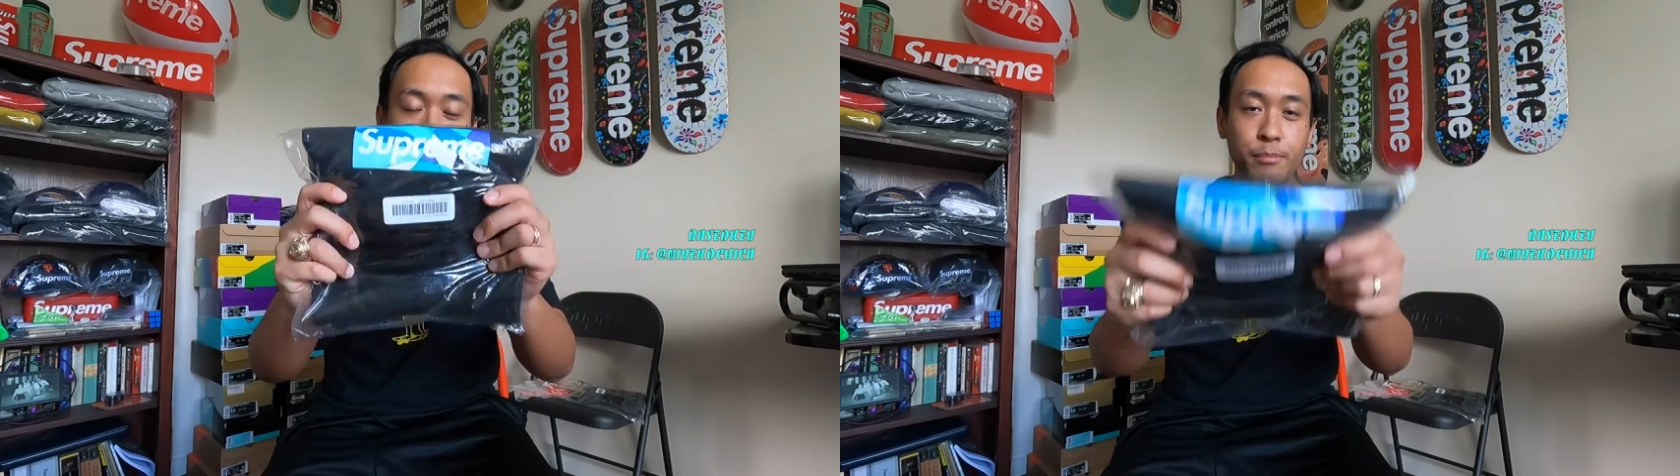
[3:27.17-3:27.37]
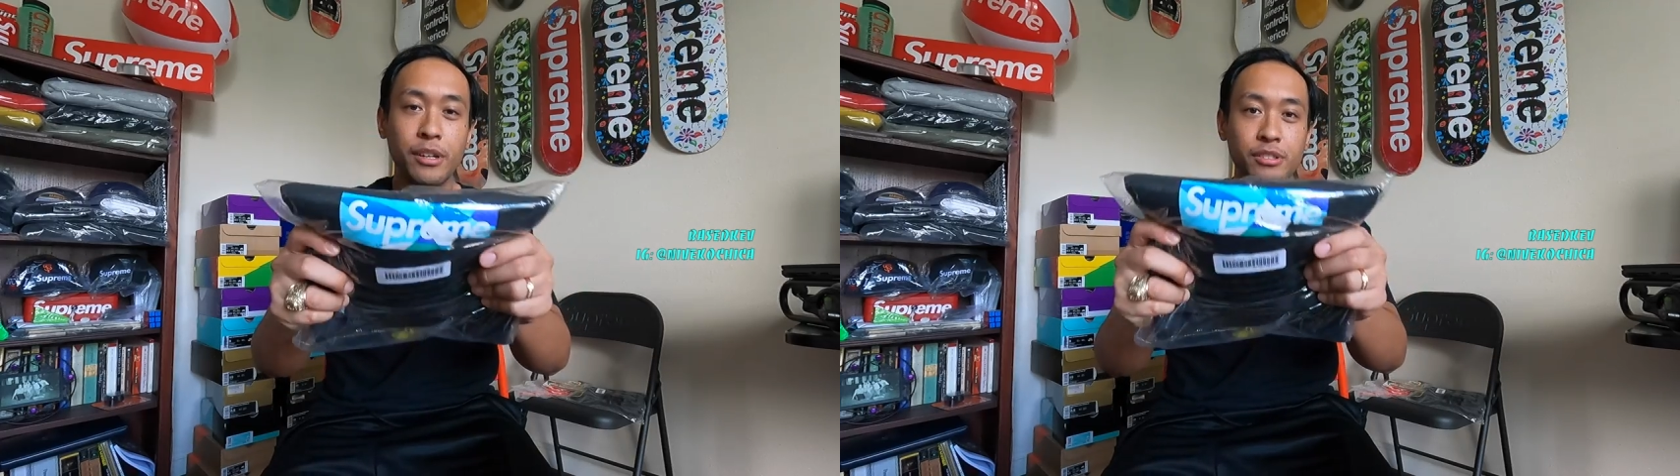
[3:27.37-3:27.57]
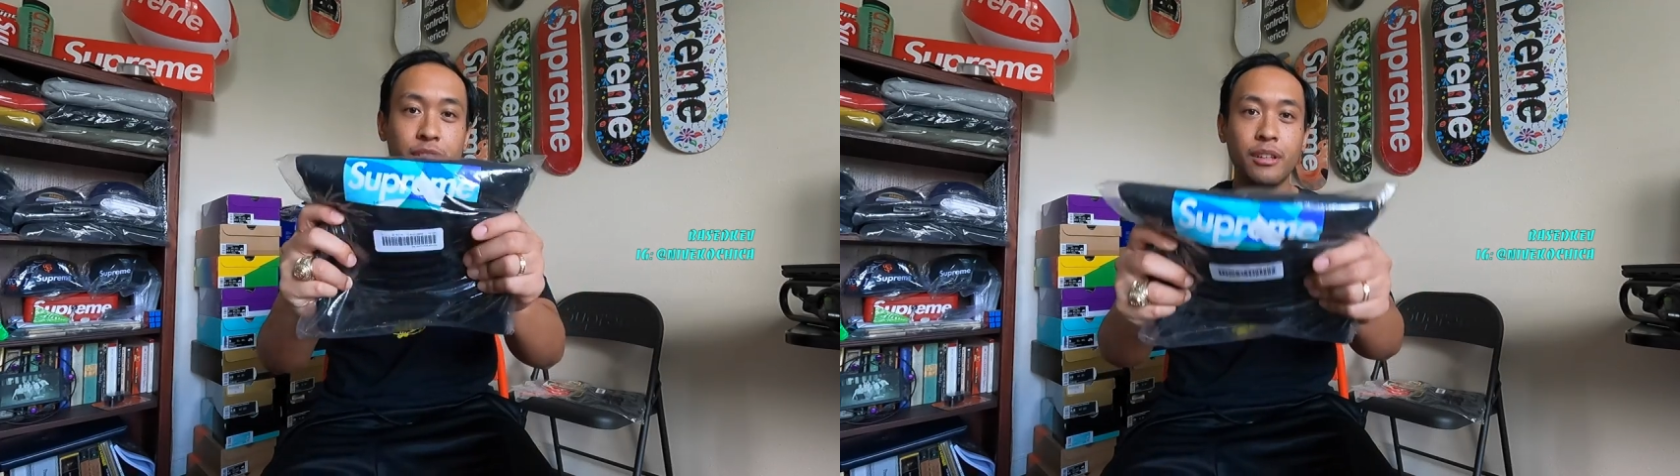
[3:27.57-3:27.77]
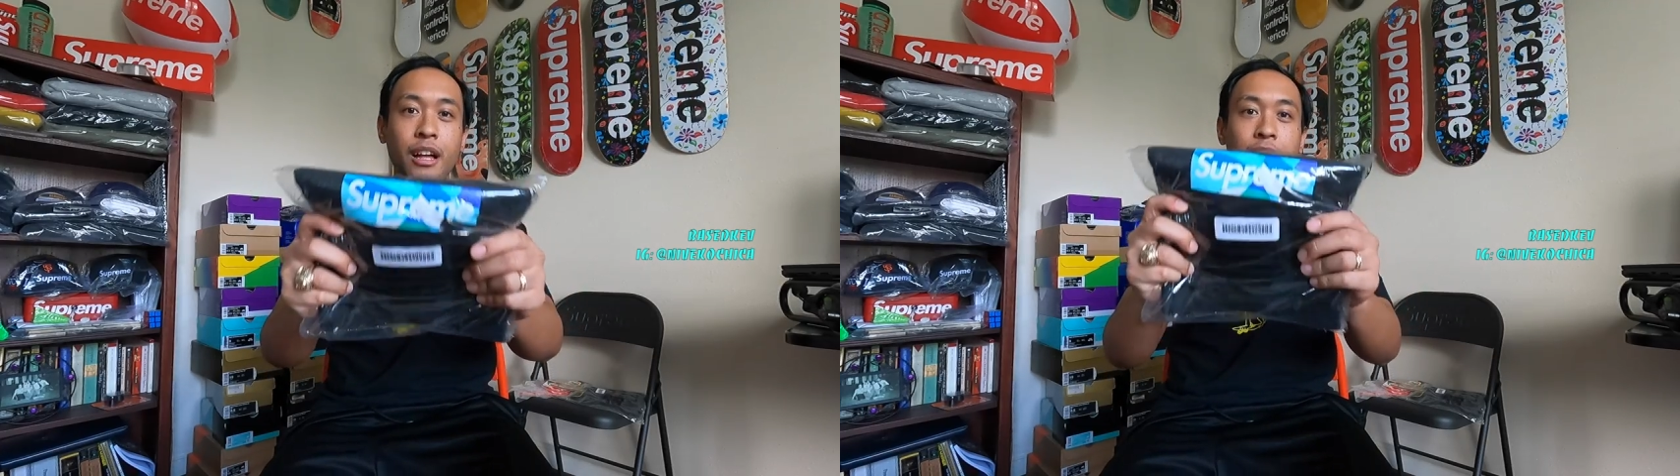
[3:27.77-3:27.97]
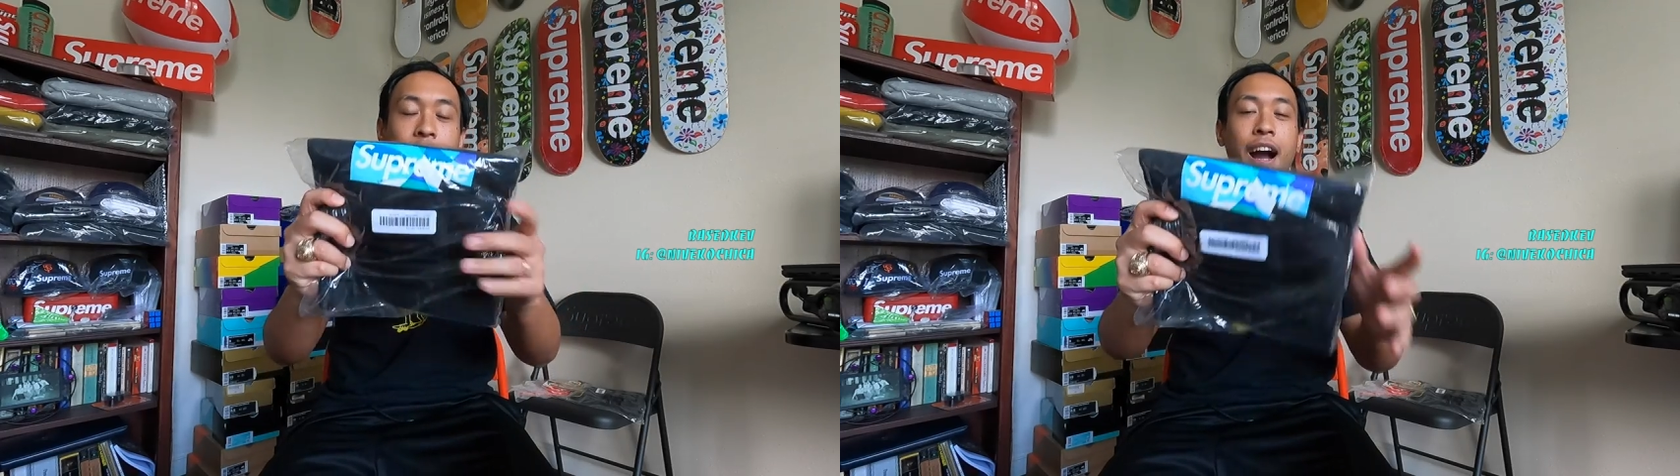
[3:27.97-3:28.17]
special
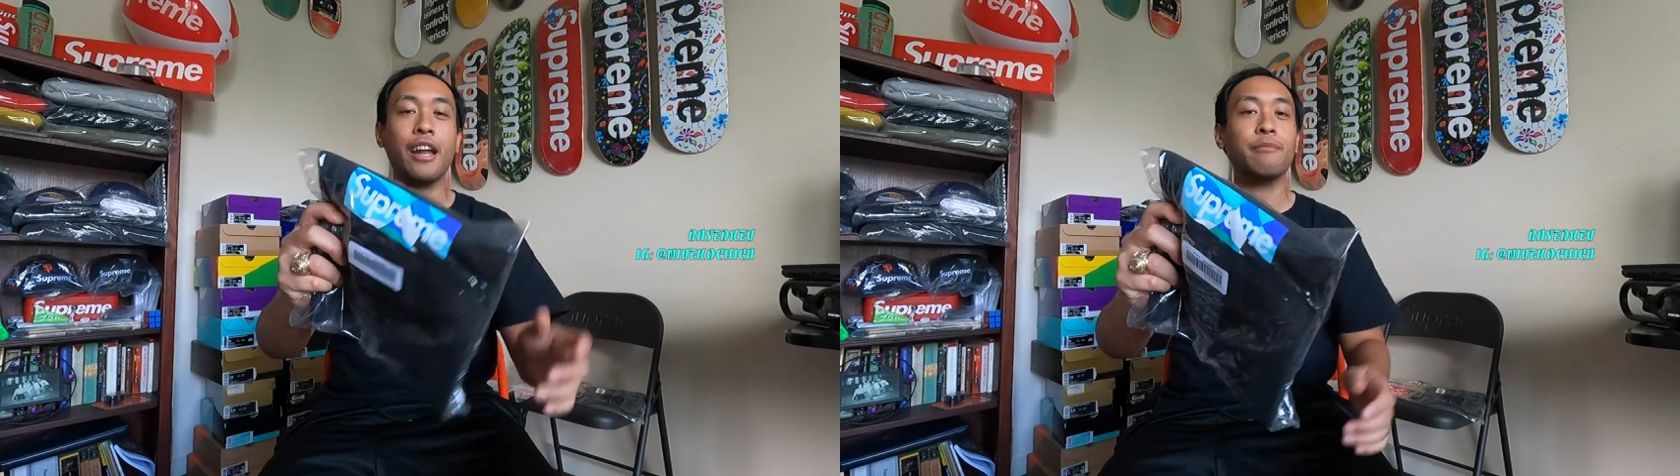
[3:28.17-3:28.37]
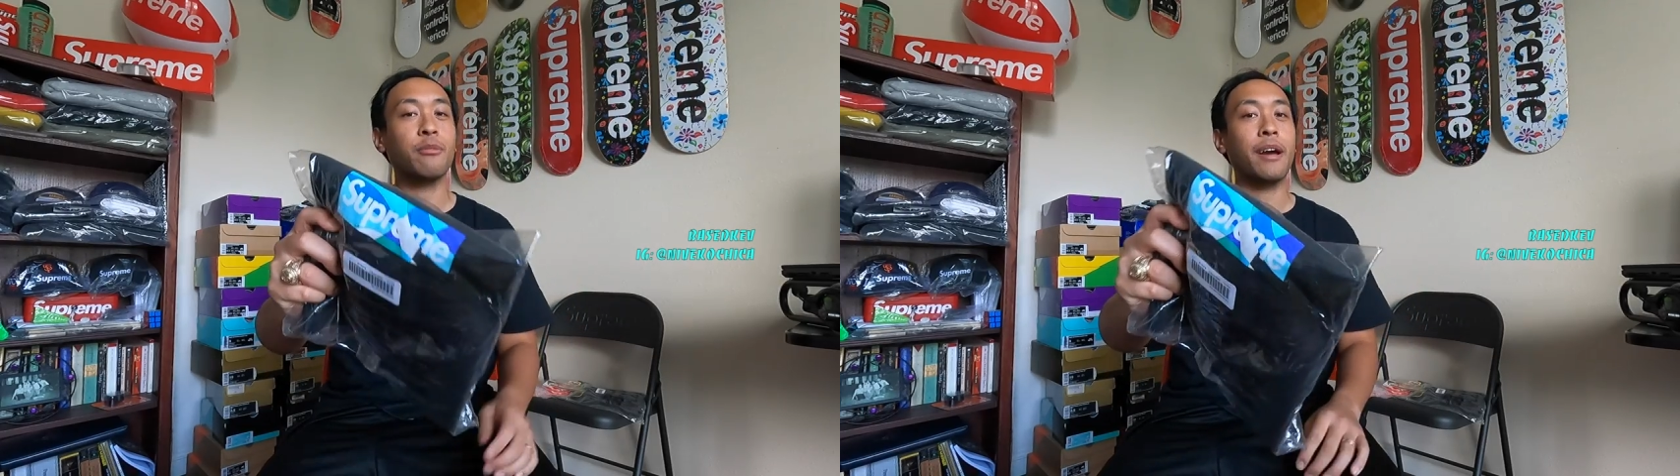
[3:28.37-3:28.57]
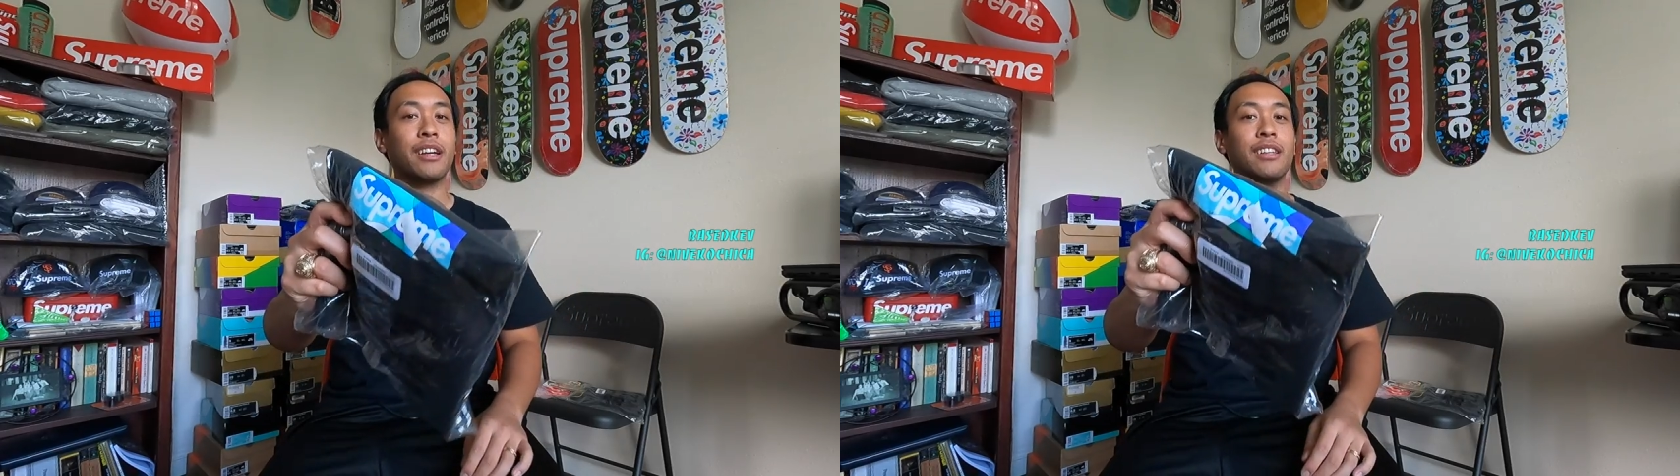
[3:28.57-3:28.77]
item for my